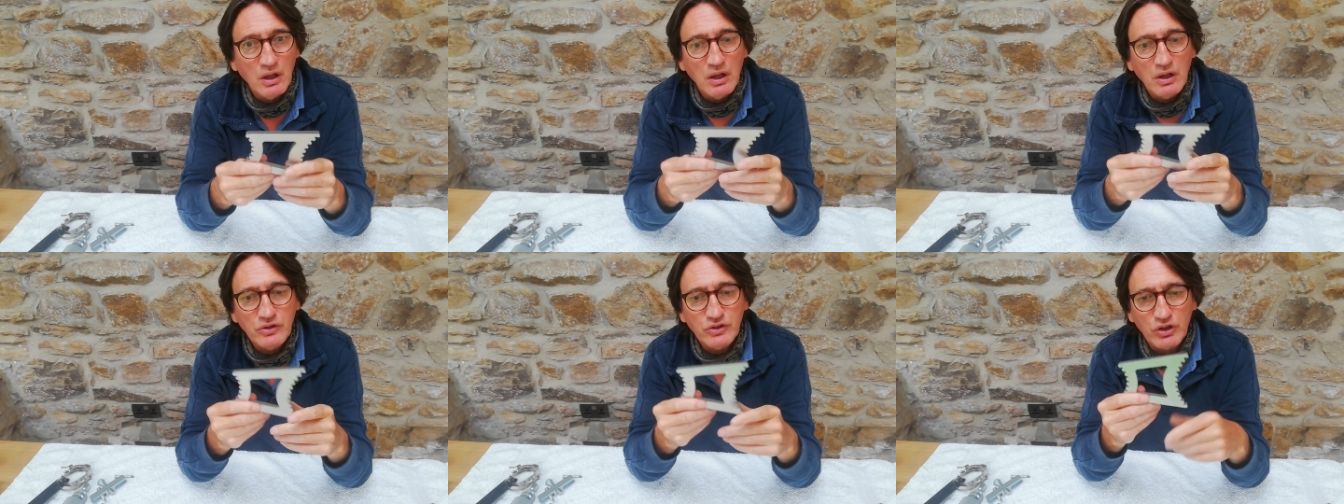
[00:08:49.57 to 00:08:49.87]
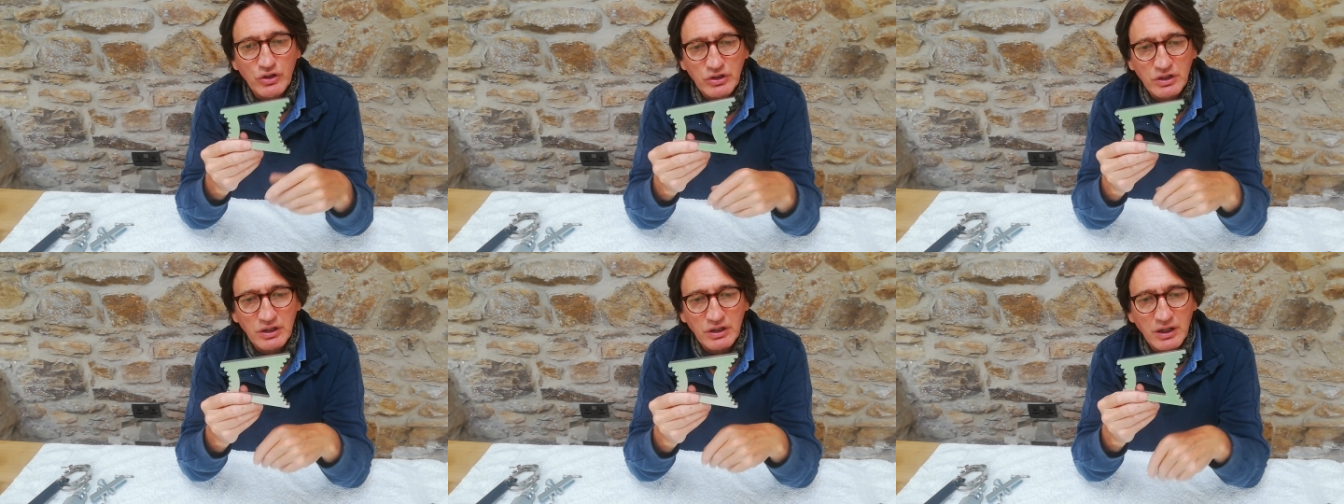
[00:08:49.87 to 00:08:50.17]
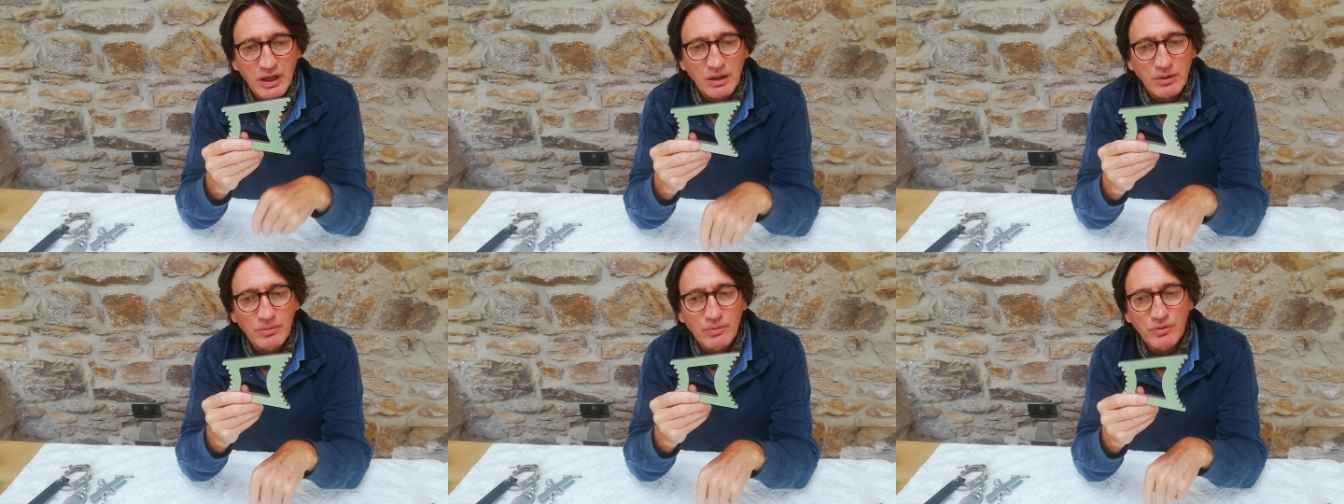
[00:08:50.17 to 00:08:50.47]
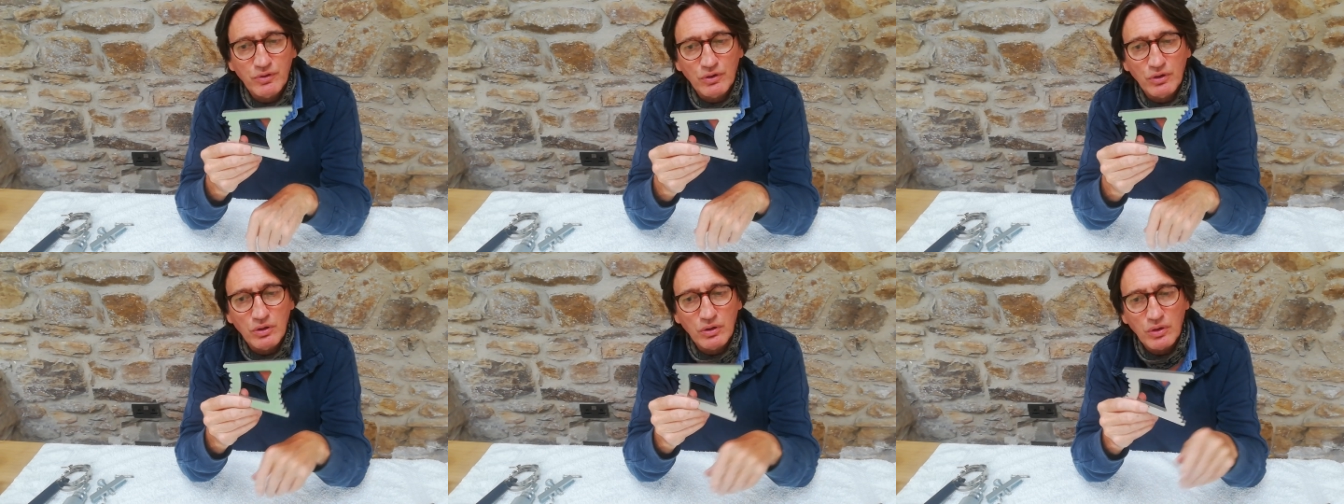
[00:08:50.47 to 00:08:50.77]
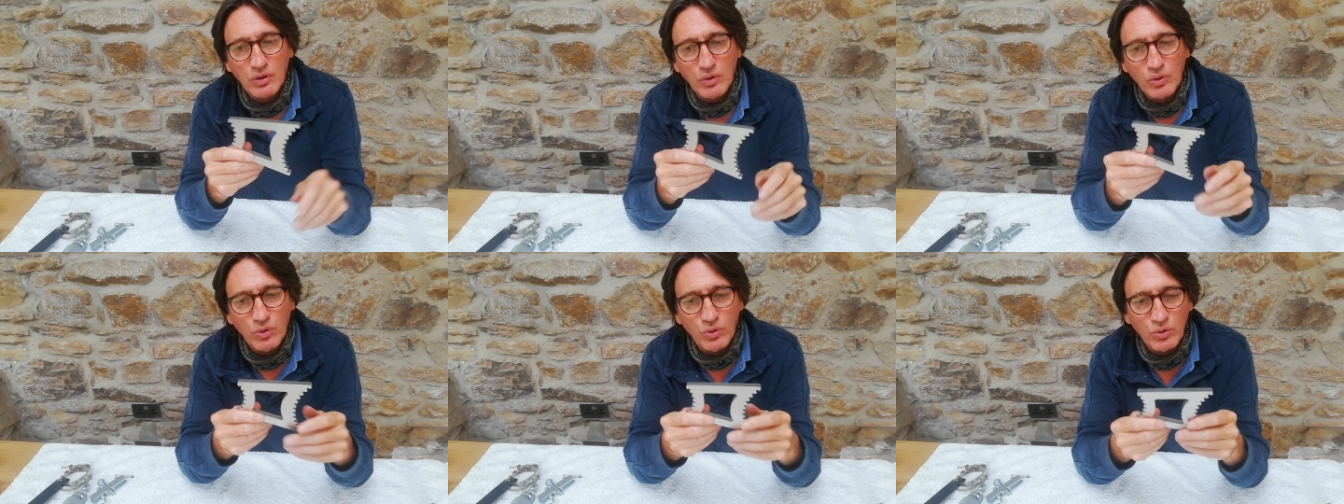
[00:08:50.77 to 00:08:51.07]
so you can get them for
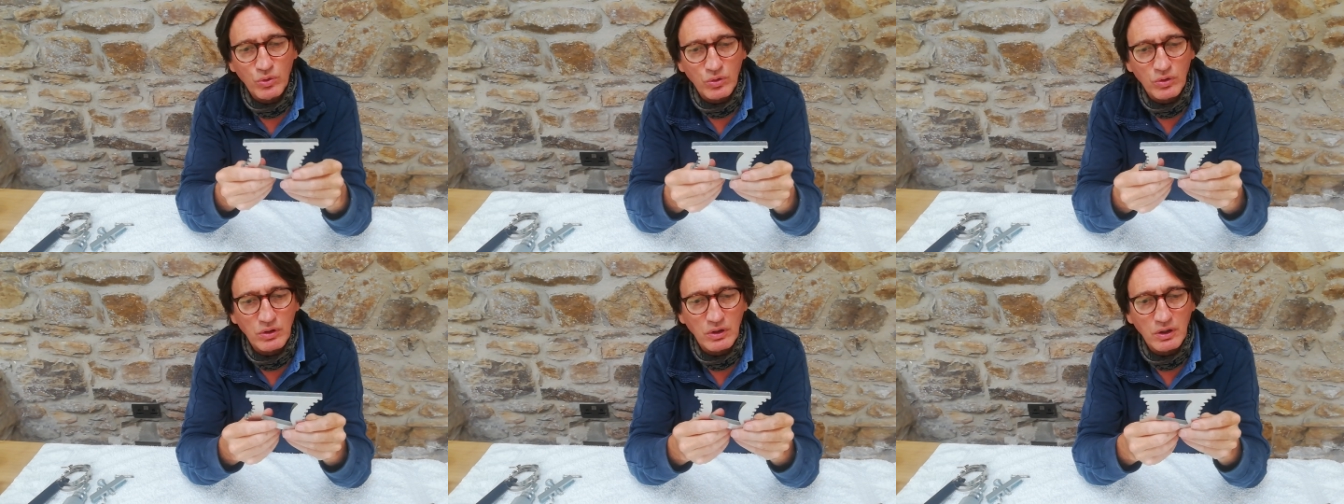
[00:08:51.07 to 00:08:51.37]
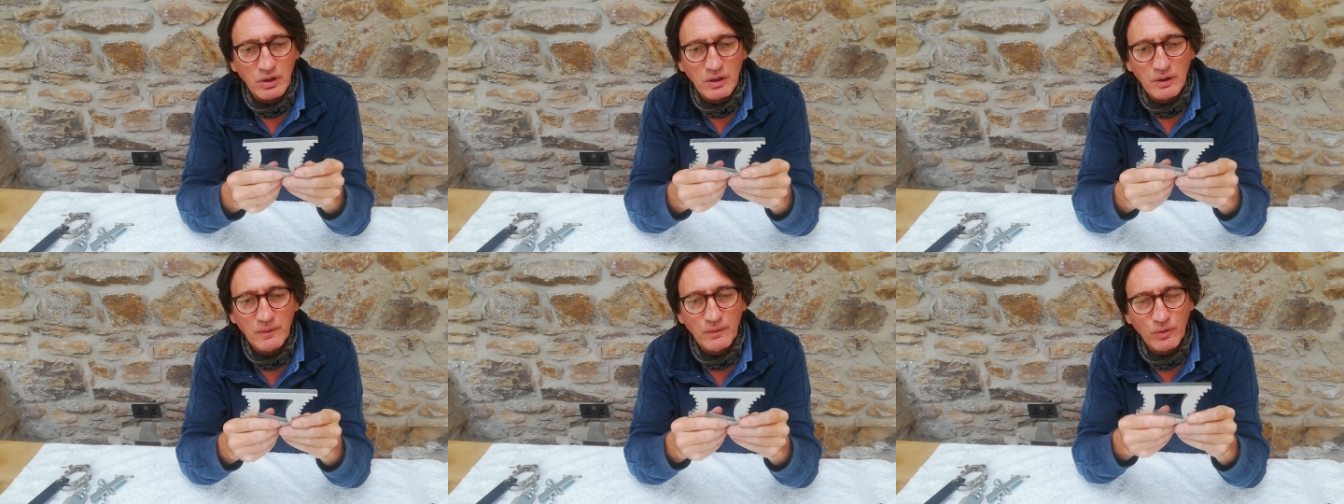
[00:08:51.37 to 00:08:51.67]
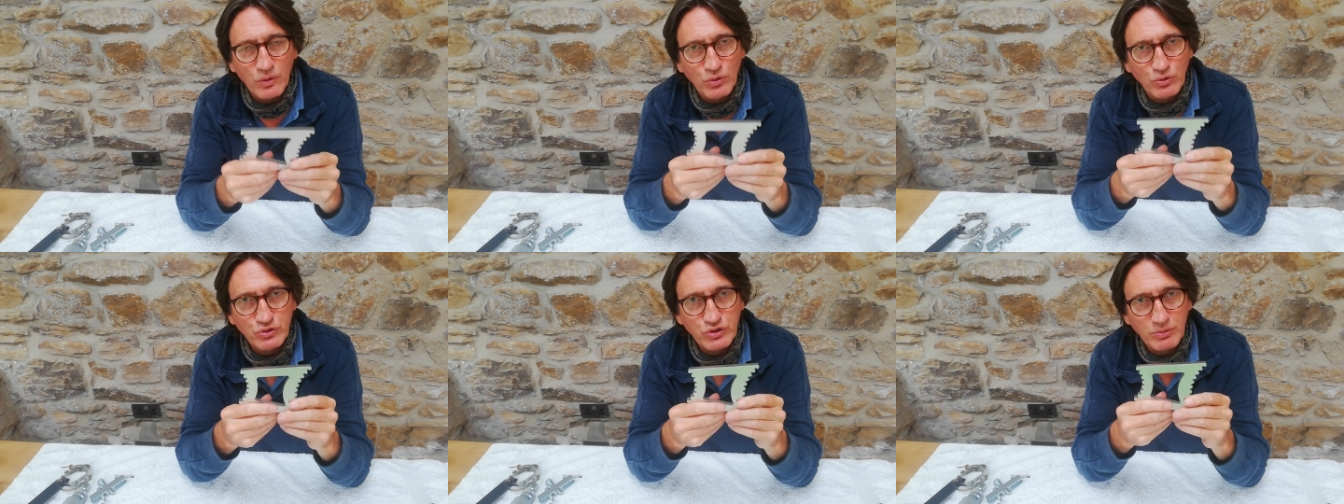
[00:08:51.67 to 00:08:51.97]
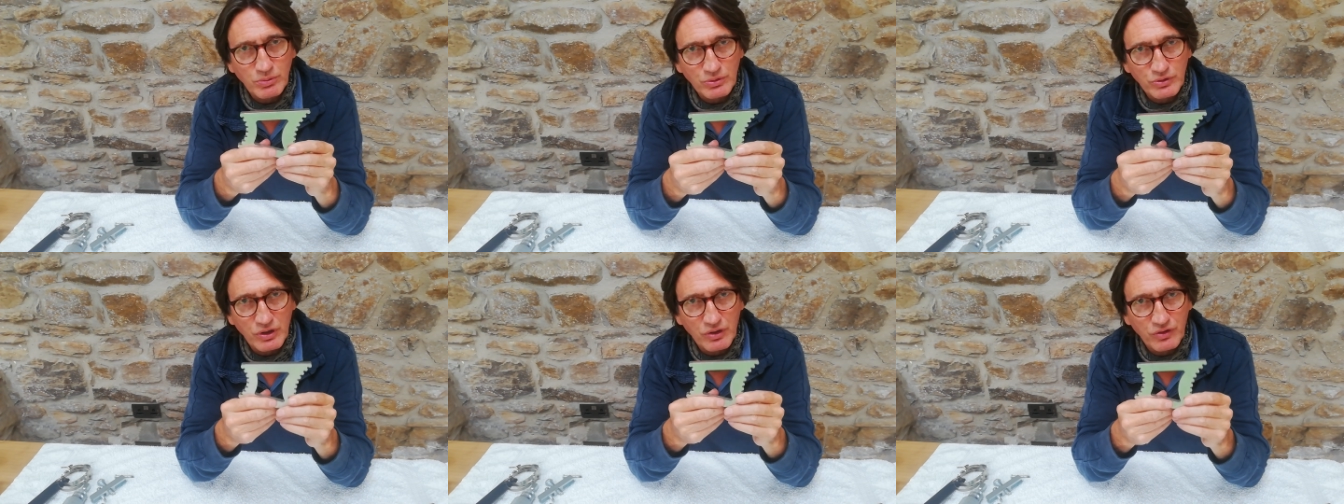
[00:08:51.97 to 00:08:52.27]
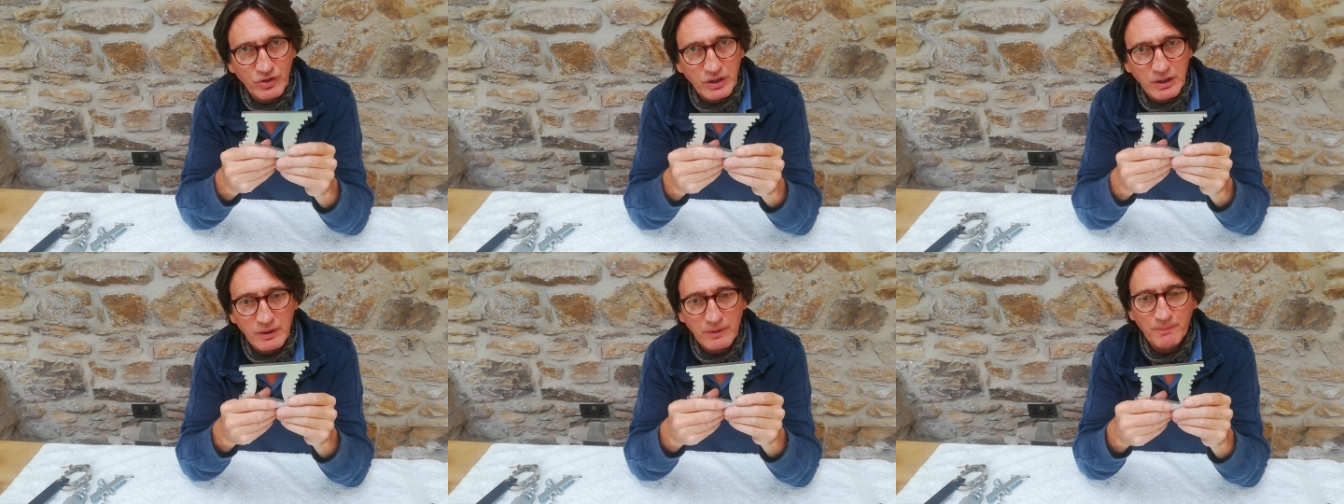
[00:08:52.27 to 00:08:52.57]
all triples, I
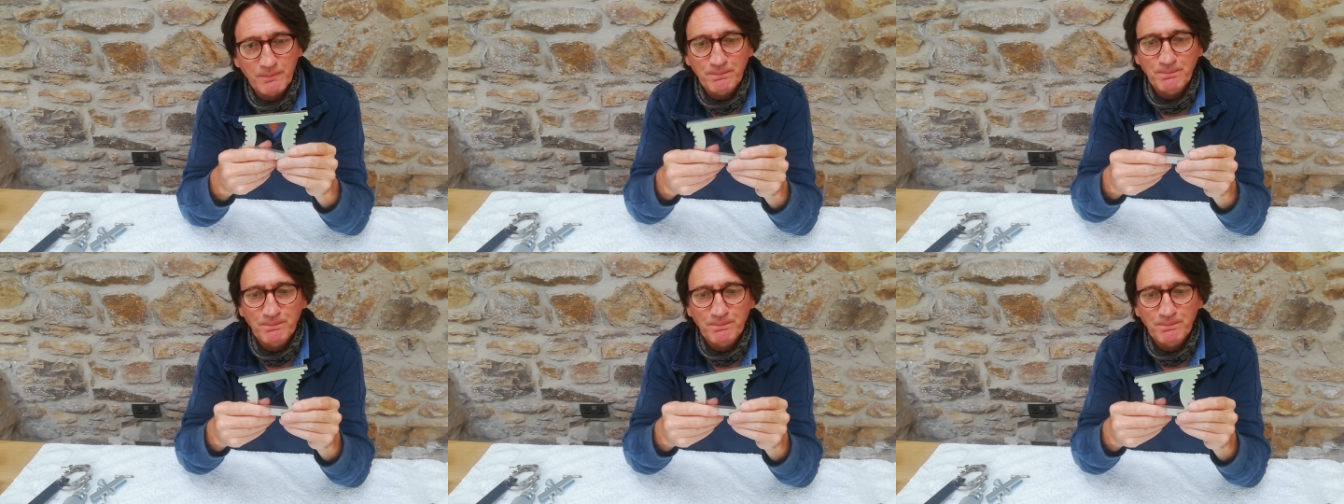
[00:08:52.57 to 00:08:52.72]
think.